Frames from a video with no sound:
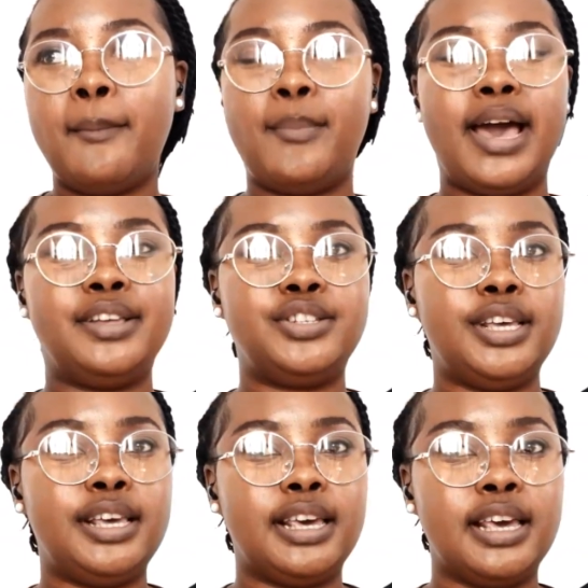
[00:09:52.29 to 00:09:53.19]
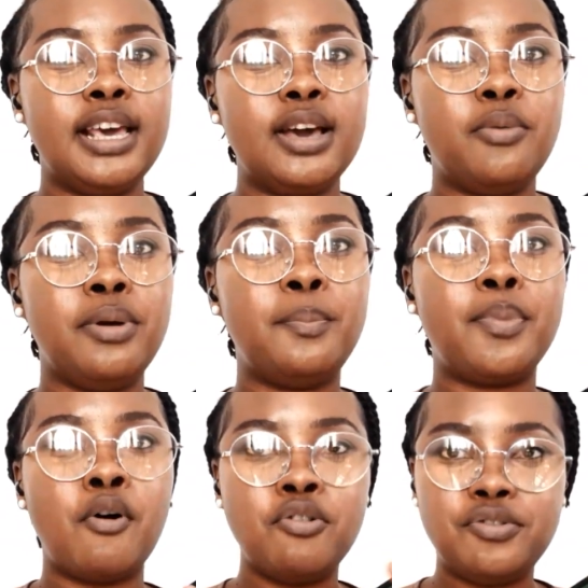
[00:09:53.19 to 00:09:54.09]
we
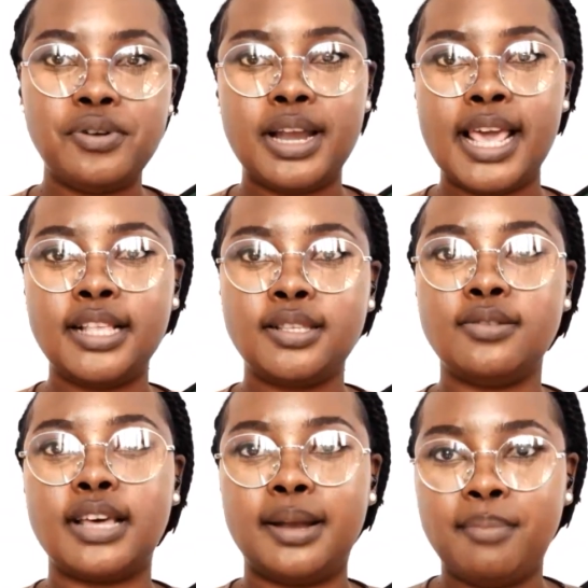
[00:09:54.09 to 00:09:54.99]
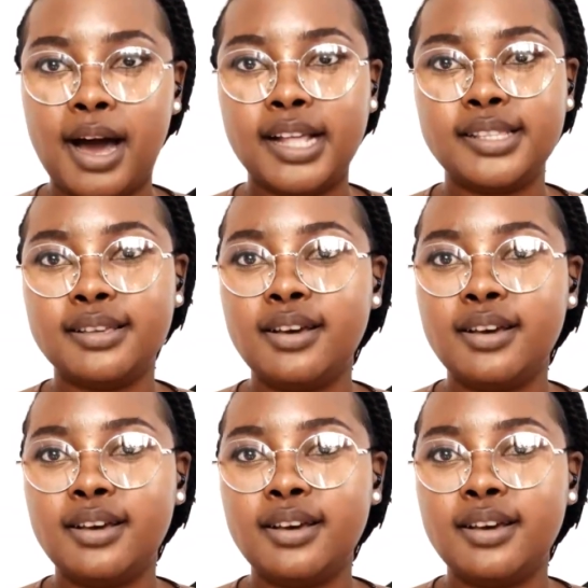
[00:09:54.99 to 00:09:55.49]
both relate to that part.